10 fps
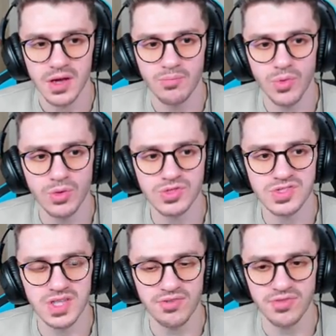
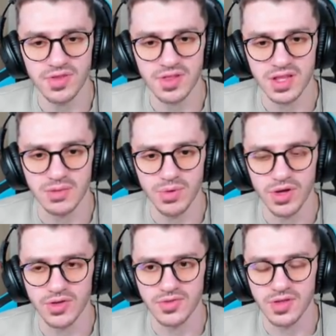Most definitely,
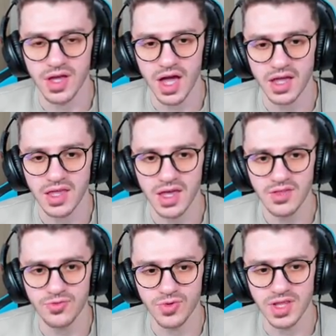but I
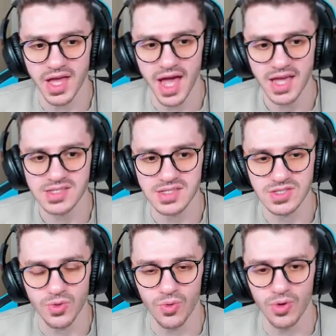can't really
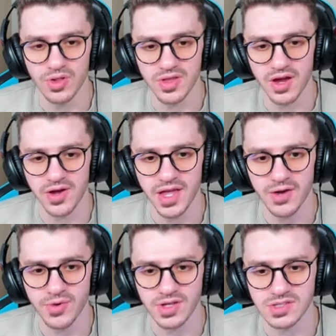access all the
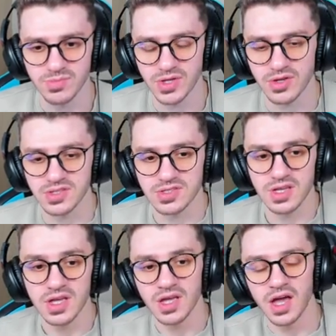areas because
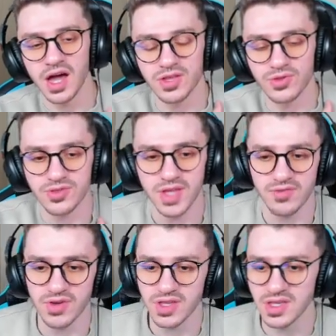I don't
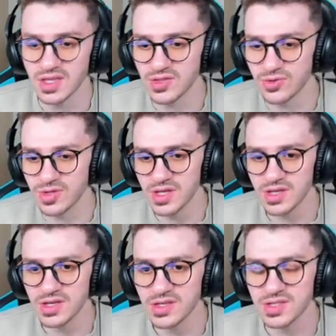have a key to
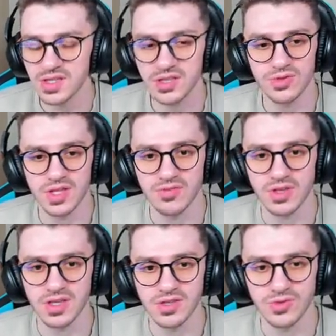this and I don't have
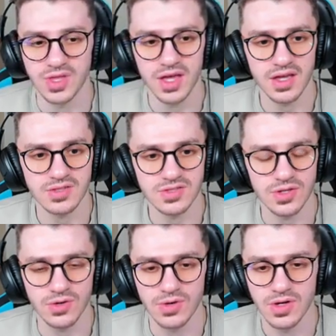a key to that,
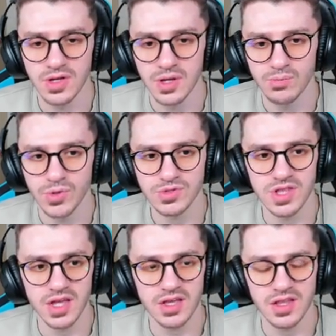so
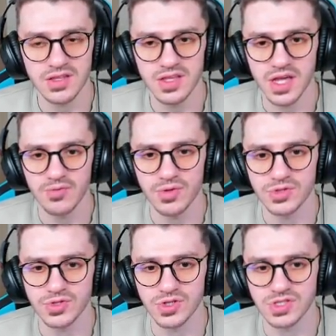most likely I think I will
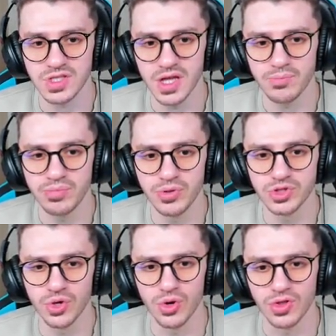just uh,
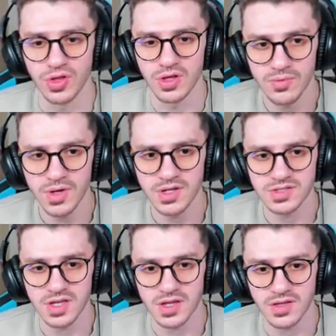push on. Wait a
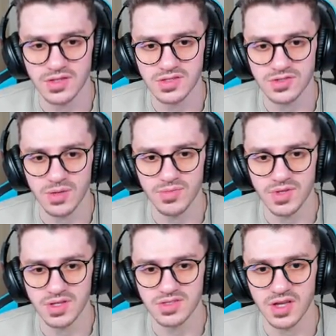second, is there
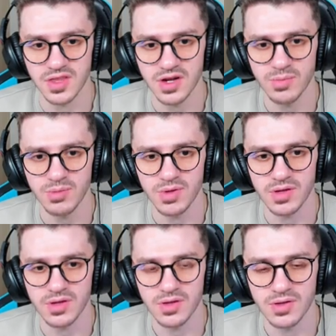something inside here
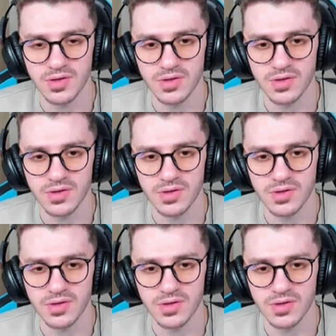maybe?